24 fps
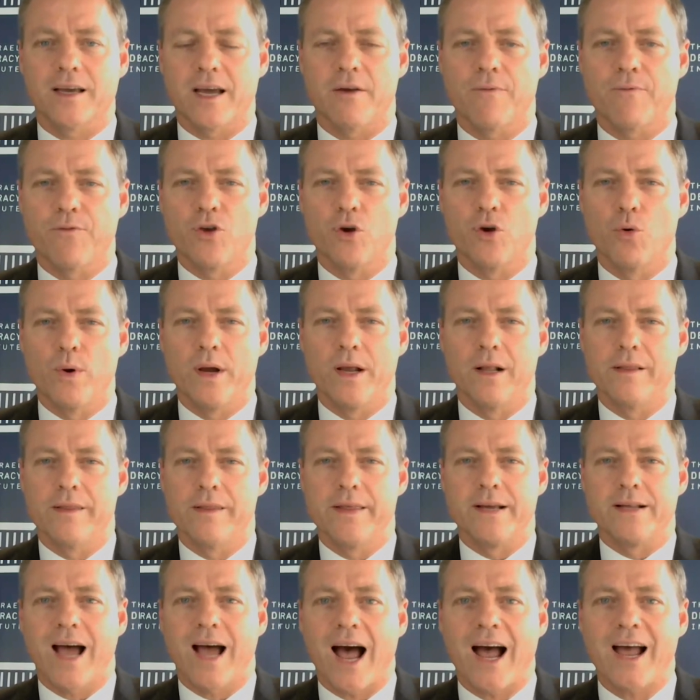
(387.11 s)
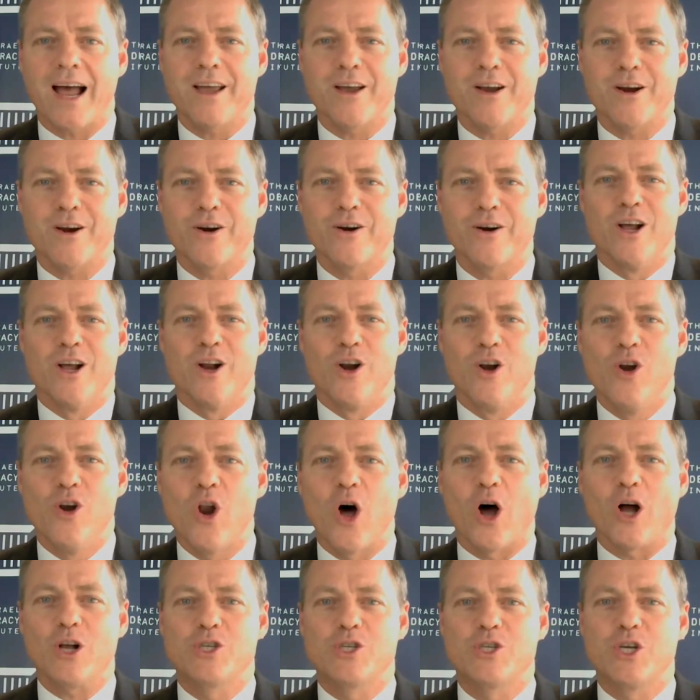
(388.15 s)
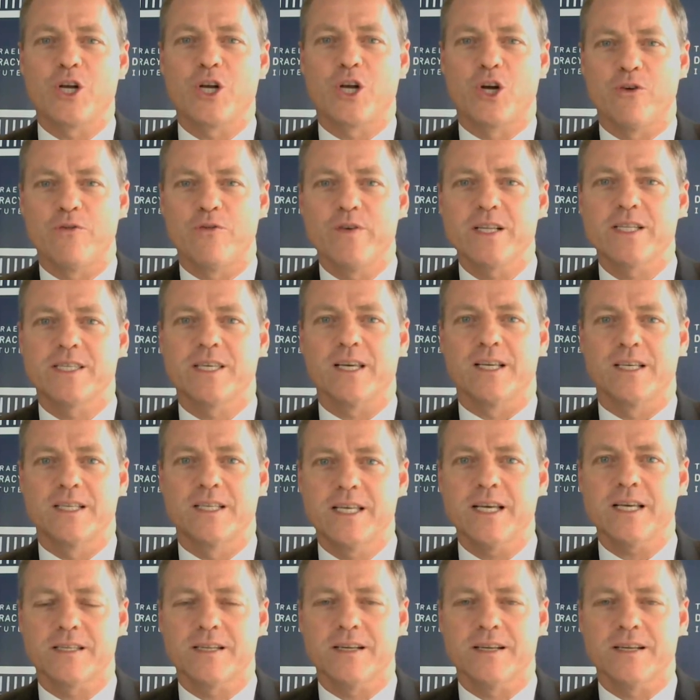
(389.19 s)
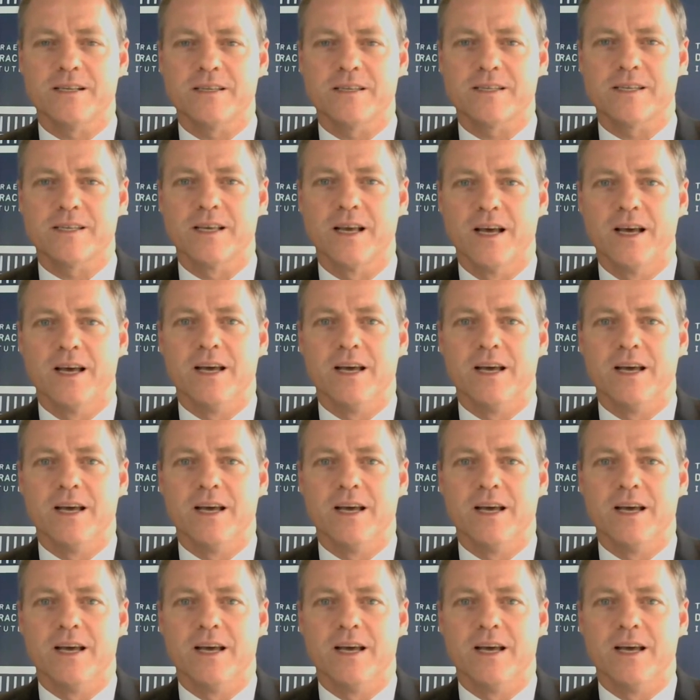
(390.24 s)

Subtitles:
if you will, the entire logic of its existence